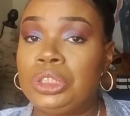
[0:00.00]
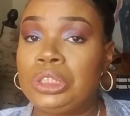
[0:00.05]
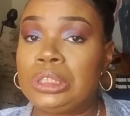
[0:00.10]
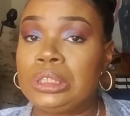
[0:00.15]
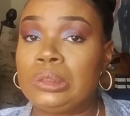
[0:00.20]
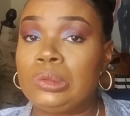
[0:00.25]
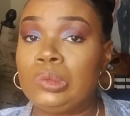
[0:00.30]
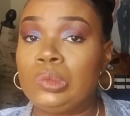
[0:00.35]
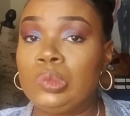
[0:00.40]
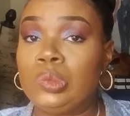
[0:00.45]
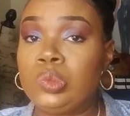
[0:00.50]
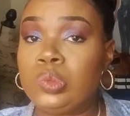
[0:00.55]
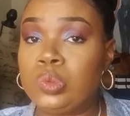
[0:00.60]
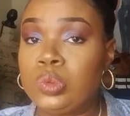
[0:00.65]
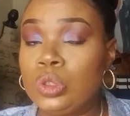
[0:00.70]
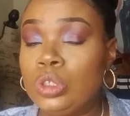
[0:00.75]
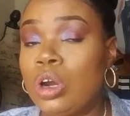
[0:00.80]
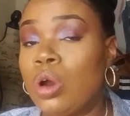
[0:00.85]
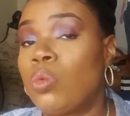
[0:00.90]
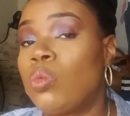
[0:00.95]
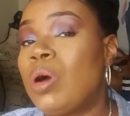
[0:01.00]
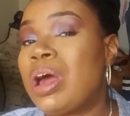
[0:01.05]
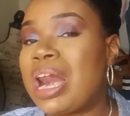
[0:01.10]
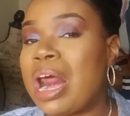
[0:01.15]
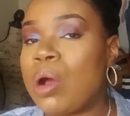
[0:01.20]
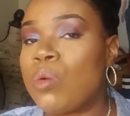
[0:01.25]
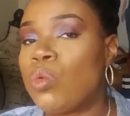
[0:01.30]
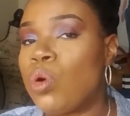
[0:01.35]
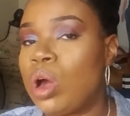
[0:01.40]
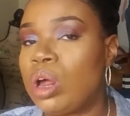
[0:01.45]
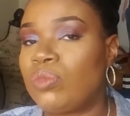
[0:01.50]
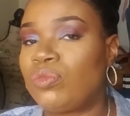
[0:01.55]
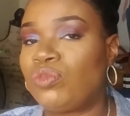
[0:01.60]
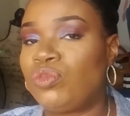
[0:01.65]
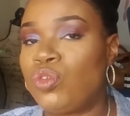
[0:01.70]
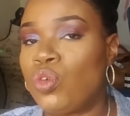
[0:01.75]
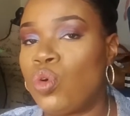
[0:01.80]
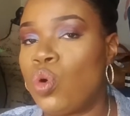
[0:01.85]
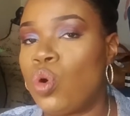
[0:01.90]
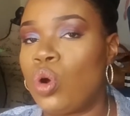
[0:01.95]
what I want
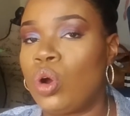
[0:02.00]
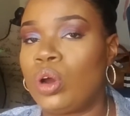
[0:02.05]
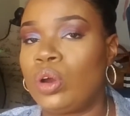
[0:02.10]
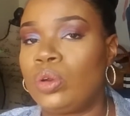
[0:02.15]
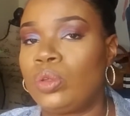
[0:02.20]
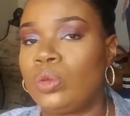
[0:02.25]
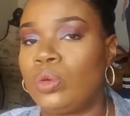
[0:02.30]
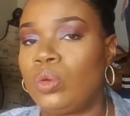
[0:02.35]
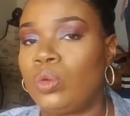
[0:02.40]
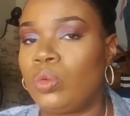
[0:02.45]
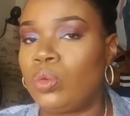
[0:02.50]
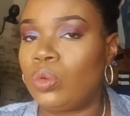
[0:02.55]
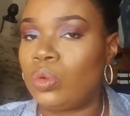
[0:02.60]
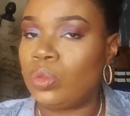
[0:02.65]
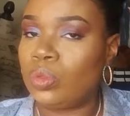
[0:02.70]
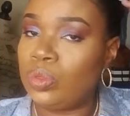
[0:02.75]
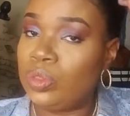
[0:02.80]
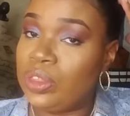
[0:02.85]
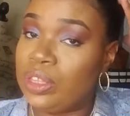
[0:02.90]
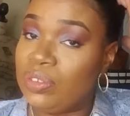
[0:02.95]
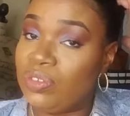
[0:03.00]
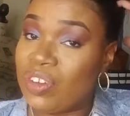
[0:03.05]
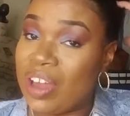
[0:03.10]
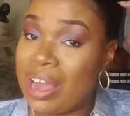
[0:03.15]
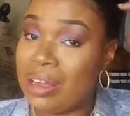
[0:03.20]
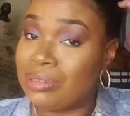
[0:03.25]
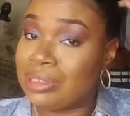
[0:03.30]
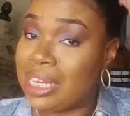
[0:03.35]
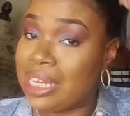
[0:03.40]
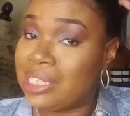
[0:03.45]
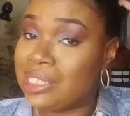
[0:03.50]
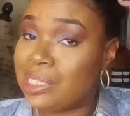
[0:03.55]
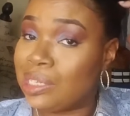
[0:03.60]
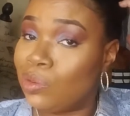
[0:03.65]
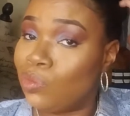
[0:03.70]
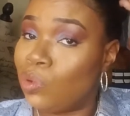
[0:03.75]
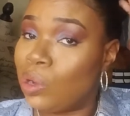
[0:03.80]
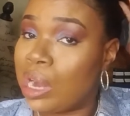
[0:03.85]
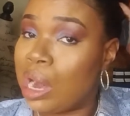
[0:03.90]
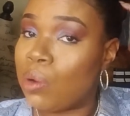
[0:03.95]
for the
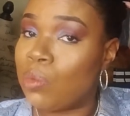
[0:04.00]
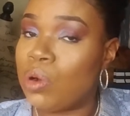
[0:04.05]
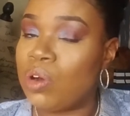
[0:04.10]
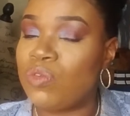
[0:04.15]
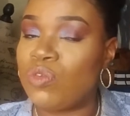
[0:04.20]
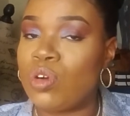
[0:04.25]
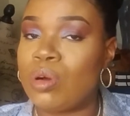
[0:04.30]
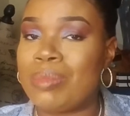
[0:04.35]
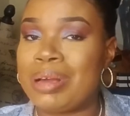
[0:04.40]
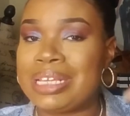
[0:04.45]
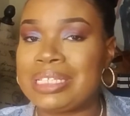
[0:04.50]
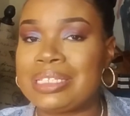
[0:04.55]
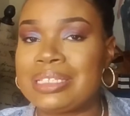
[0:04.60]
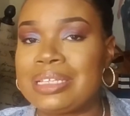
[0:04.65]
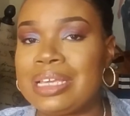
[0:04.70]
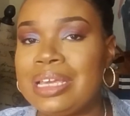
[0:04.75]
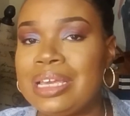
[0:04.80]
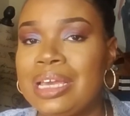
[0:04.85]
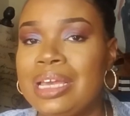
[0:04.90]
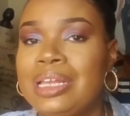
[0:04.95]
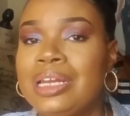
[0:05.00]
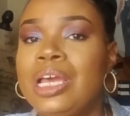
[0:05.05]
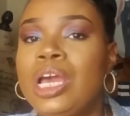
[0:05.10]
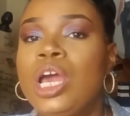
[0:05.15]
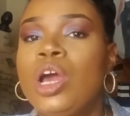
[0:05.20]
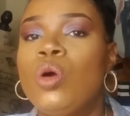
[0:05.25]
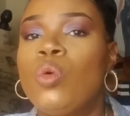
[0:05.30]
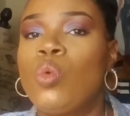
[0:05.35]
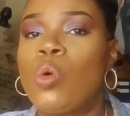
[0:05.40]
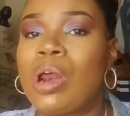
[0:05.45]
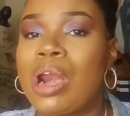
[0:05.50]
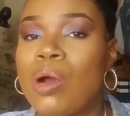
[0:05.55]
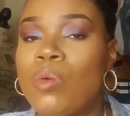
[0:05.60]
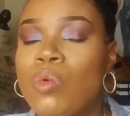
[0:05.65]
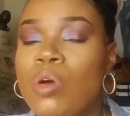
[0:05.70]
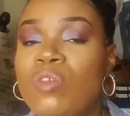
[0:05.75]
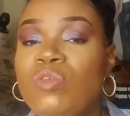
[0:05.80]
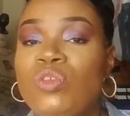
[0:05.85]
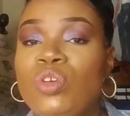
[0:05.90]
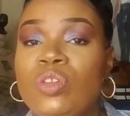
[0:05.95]
foundation, what I want for my skin, what I
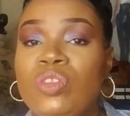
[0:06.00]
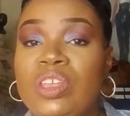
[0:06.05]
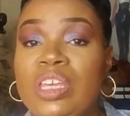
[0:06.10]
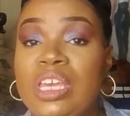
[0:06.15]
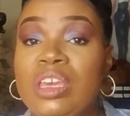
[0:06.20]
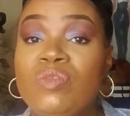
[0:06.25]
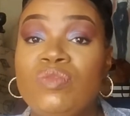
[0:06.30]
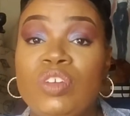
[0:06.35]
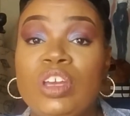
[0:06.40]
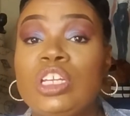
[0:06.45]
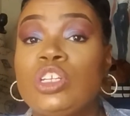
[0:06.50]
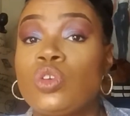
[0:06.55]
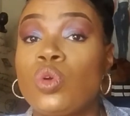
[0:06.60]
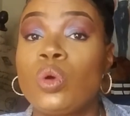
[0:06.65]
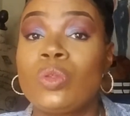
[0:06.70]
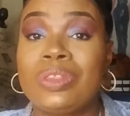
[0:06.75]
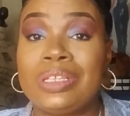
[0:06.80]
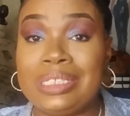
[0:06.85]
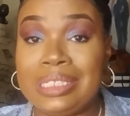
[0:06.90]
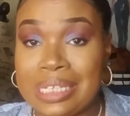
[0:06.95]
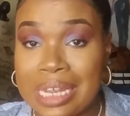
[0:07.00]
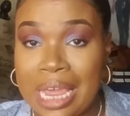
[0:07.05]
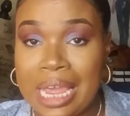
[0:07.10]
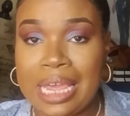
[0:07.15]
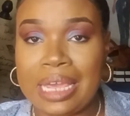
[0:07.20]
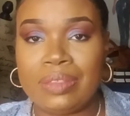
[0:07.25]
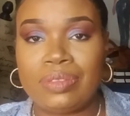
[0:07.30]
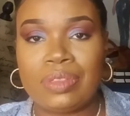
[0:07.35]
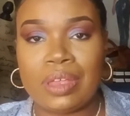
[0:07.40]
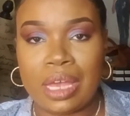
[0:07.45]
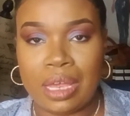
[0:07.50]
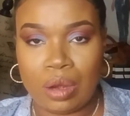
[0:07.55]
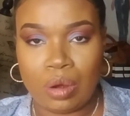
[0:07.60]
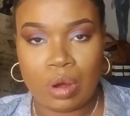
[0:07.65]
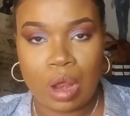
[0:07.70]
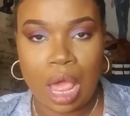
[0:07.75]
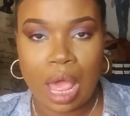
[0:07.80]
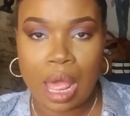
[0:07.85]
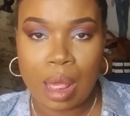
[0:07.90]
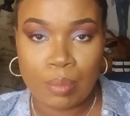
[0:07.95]
want for the event or the day that
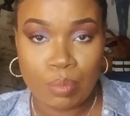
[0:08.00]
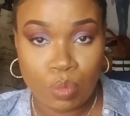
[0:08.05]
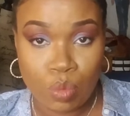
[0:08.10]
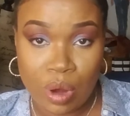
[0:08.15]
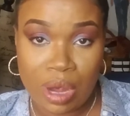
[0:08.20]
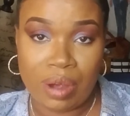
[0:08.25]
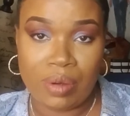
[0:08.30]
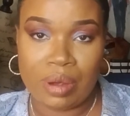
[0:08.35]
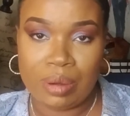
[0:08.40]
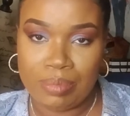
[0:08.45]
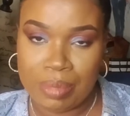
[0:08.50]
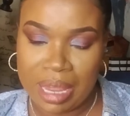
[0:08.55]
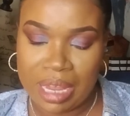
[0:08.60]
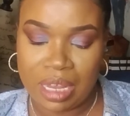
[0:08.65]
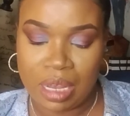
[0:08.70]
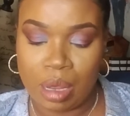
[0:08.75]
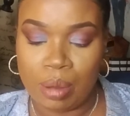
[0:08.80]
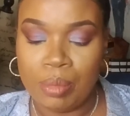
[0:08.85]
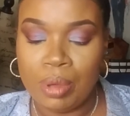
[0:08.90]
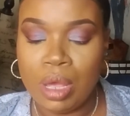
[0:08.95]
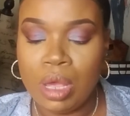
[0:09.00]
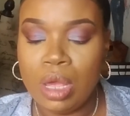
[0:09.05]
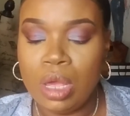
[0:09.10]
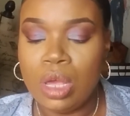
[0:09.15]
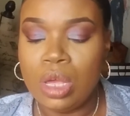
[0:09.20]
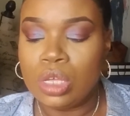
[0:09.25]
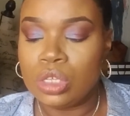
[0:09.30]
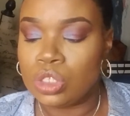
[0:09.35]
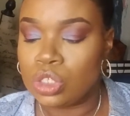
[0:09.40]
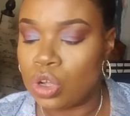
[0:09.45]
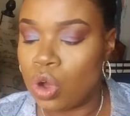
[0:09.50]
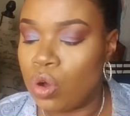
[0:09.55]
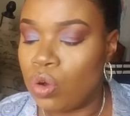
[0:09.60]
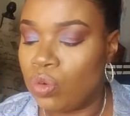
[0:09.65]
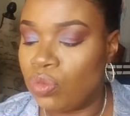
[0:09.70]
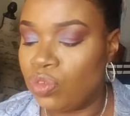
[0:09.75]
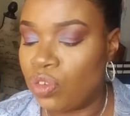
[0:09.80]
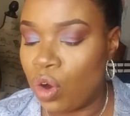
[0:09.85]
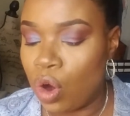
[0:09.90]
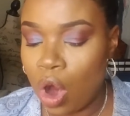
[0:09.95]
I'm wearing makeup. So
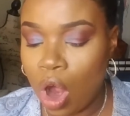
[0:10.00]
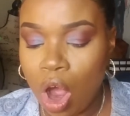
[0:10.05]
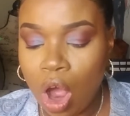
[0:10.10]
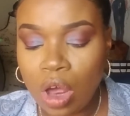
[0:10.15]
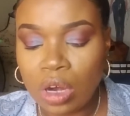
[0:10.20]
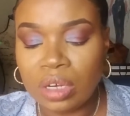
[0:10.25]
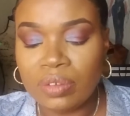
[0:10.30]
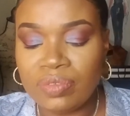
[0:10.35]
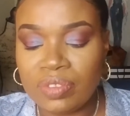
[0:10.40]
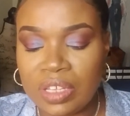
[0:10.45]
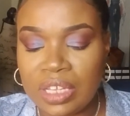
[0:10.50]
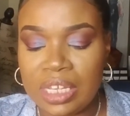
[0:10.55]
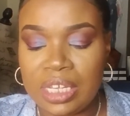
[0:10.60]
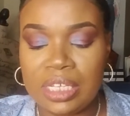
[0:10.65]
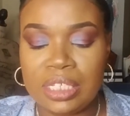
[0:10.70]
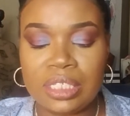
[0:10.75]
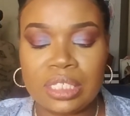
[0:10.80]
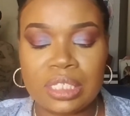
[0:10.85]
for all of these,